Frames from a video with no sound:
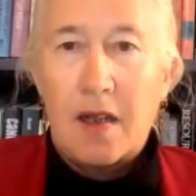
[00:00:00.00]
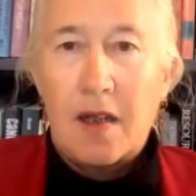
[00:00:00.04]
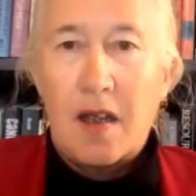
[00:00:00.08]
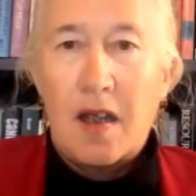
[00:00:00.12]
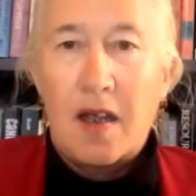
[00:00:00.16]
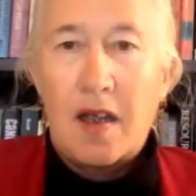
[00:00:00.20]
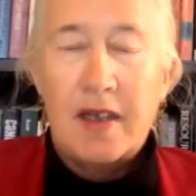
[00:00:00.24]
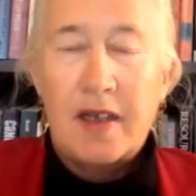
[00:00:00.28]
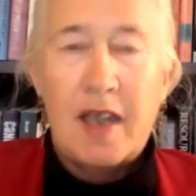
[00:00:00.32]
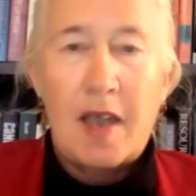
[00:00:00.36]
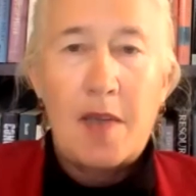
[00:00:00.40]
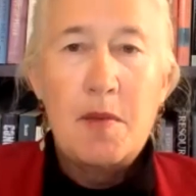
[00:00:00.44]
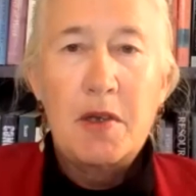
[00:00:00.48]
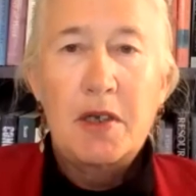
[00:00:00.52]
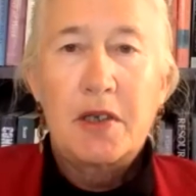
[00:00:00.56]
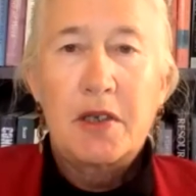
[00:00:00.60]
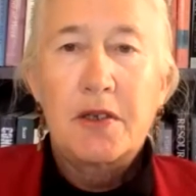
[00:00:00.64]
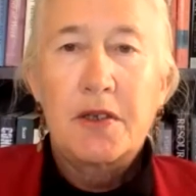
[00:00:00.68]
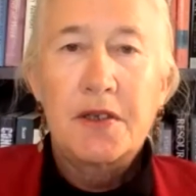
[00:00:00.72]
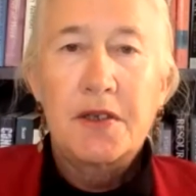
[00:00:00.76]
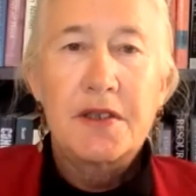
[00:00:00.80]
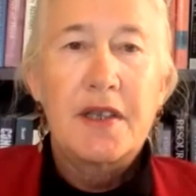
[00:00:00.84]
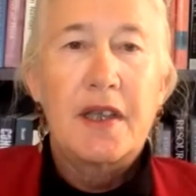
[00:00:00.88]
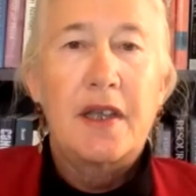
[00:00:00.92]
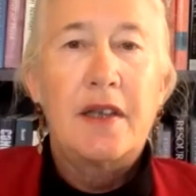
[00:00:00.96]
Uh,
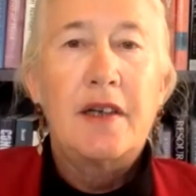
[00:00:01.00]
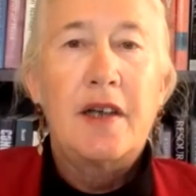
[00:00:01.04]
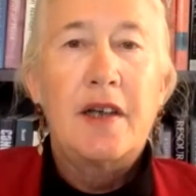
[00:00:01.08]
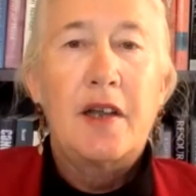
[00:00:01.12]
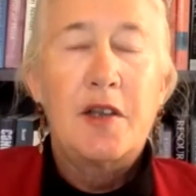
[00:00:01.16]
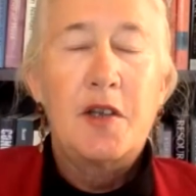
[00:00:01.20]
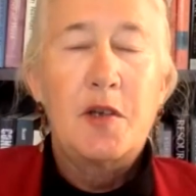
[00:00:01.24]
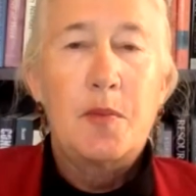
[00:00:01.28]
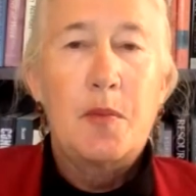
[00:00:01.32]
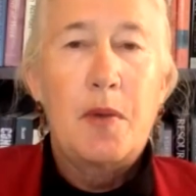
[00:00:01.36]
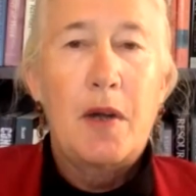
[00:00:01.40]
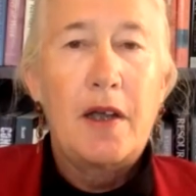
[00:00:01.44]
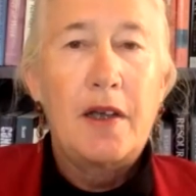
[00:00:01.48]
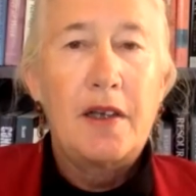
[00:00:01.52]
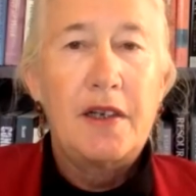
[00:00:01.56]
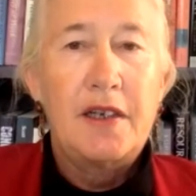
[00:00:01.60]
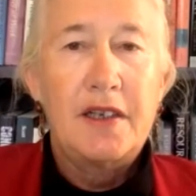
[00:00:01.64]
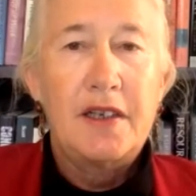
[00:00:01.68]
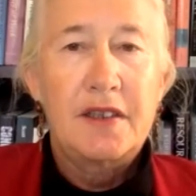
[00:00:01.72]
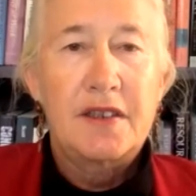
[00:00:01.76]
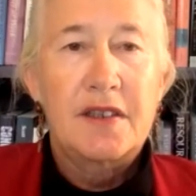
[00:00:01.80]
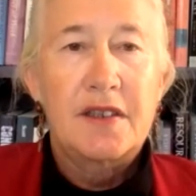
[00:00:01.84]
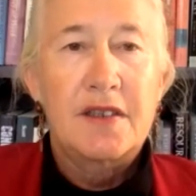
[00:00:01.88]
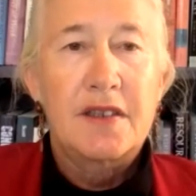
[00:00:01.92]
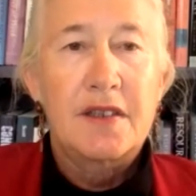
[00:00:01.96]
chemicals and other
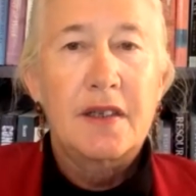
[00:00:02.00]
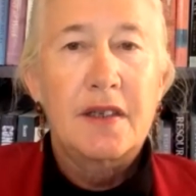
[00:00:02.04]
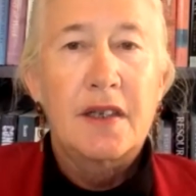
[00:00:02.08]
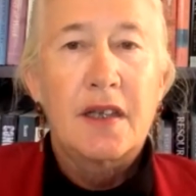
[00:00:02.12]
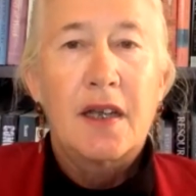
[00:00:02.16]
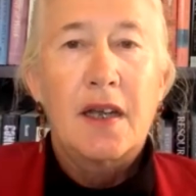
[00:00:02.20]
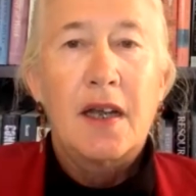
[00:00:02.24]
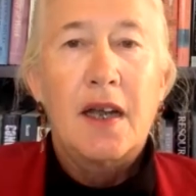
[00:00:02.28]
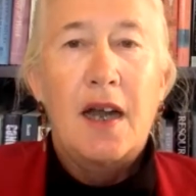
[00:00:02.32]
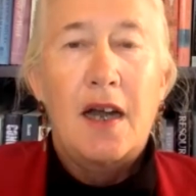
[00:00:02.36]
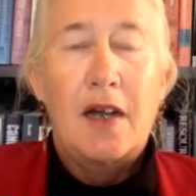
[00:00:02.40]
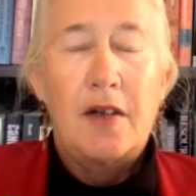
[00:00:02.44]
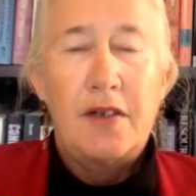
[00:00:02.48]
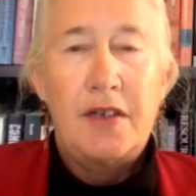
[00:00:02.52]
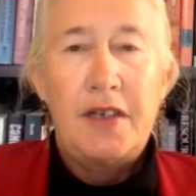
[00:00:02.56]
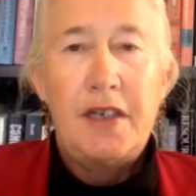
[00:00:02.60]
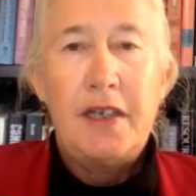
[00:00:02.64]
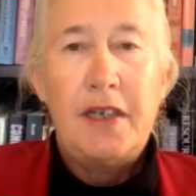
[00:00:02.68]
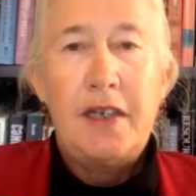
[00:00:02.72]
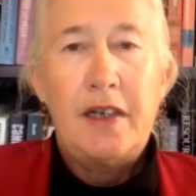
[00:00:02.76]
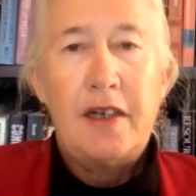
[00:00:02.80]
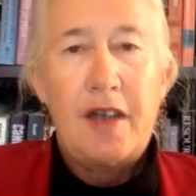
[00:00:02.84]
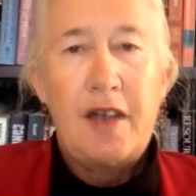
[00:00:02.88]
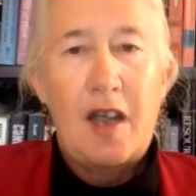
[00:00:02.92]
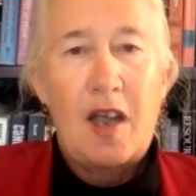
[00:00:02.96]
products are
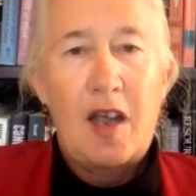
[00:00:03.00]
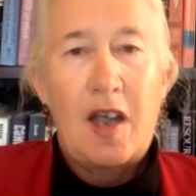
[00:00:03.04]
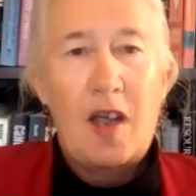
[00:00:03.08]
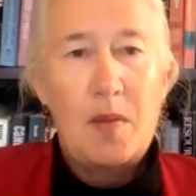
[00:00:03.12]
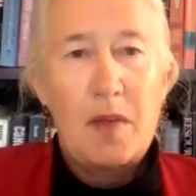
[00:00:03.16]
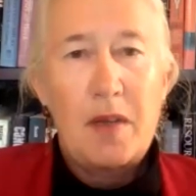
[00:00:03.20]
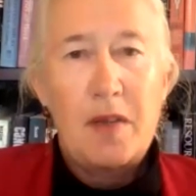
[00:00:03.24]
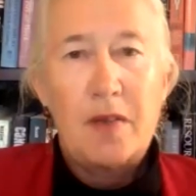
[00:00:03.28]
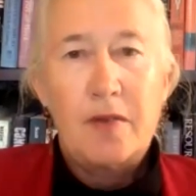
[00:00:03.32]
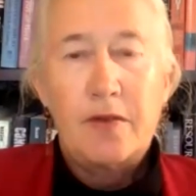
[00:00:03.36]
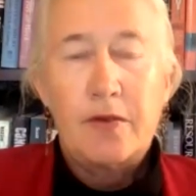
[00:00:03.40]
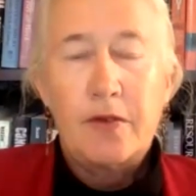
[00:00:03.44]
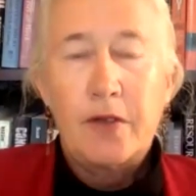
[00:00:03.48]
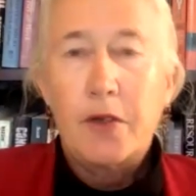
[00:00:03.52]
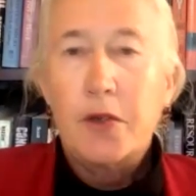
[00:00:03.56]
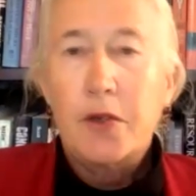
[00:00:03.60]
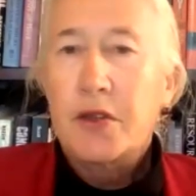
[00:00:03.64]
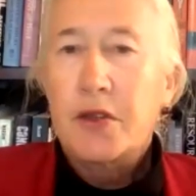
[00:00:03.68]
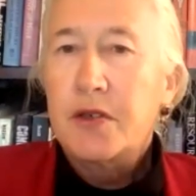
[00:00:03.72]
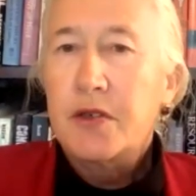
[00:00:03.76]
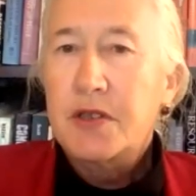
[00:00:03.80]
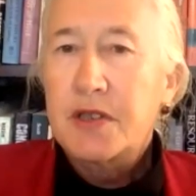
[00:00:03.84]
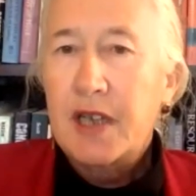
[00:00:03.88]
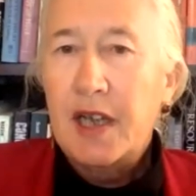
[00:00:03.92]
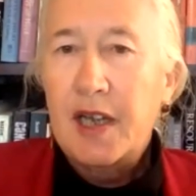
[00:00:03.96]
heated up and flow
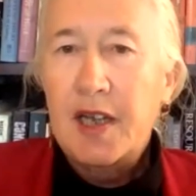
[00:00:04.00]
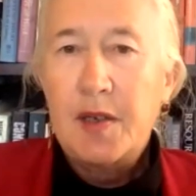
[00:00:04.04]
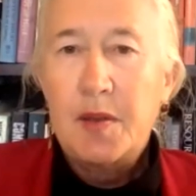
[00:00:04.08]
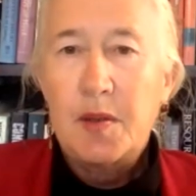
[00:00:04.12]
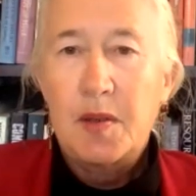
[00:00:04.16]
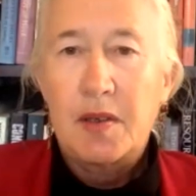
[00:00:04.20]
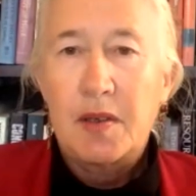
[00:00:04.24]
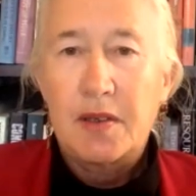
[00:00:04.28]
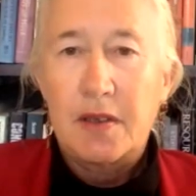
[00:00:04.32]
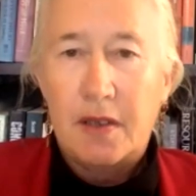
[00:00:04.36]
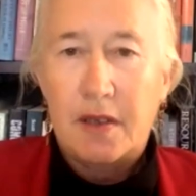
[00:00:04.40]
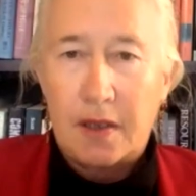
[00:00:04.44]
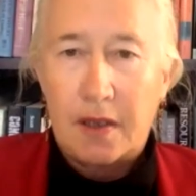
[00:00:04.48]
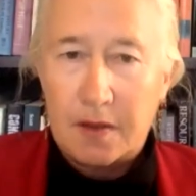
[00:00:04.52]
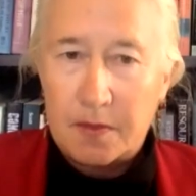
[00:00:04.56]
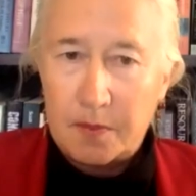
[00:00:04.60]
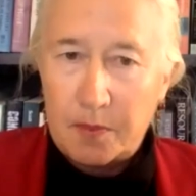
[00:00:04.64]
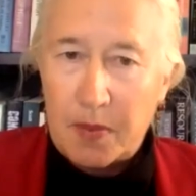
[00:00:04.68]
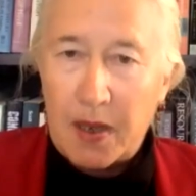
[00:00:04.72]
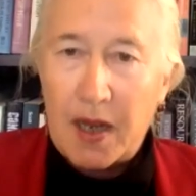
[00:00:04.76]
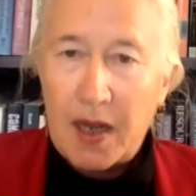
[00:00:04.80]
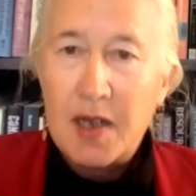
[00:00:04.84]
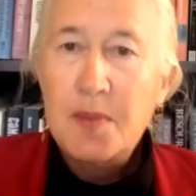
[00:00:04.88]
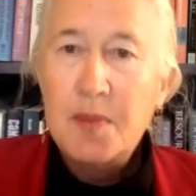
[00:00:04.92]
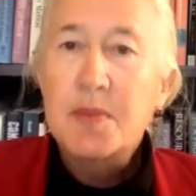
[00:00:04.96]
through tight um,
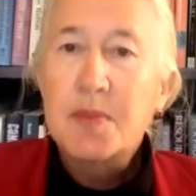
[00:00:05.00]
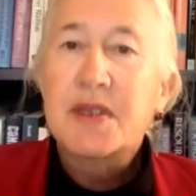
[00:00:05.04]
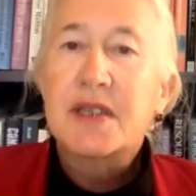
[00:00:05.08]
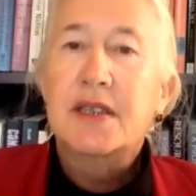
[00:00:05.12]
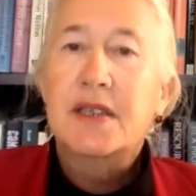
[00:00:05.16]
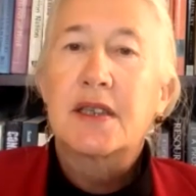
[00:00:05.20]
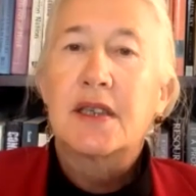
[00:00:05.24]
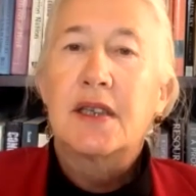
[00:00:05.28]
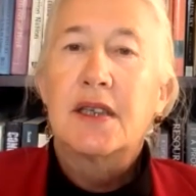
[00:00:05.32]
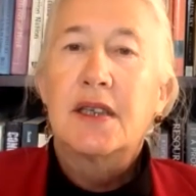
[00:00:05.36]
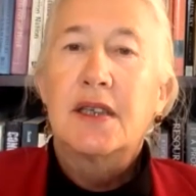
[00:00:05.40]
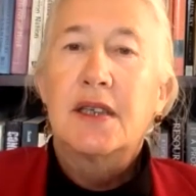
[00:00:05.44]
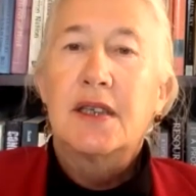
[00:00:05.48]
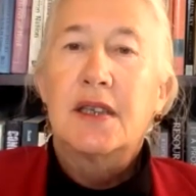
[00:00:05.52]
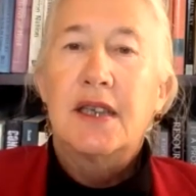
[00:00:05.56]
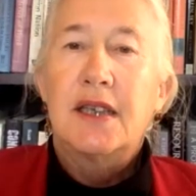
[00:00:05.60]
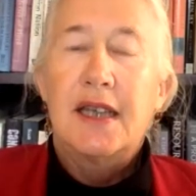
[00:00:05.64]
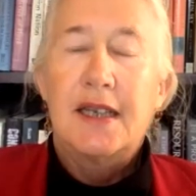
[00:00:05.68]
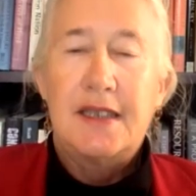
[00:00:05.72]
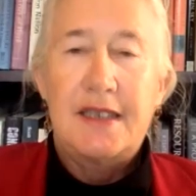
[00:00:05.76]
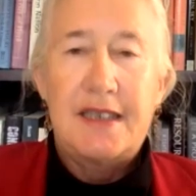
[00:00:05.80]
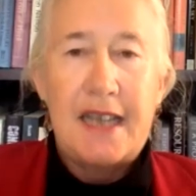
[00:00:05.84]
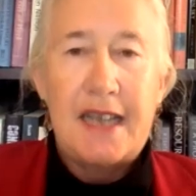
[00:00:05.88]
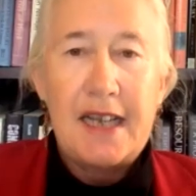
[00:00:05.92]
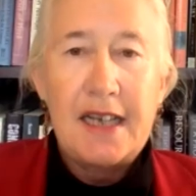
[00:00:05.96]
pipes
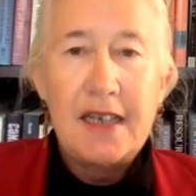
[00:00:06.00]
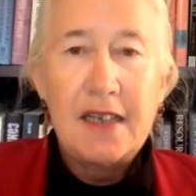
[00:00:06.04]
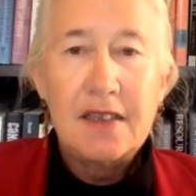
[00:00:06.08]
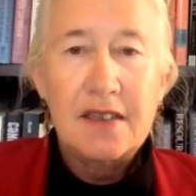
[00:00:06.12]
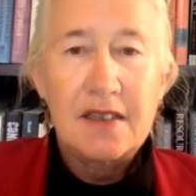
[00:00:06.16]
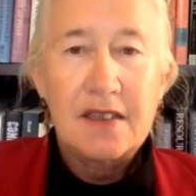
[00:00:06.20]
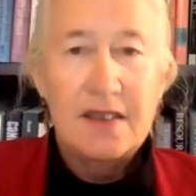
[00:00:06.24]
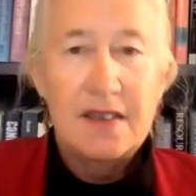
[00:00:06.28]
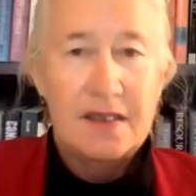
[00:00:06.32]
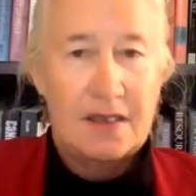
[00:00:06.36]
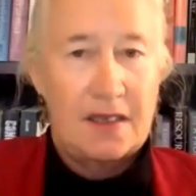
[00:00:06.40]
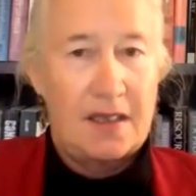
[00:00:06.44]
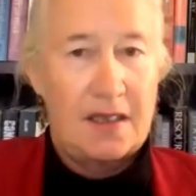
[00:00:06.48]
and tanks.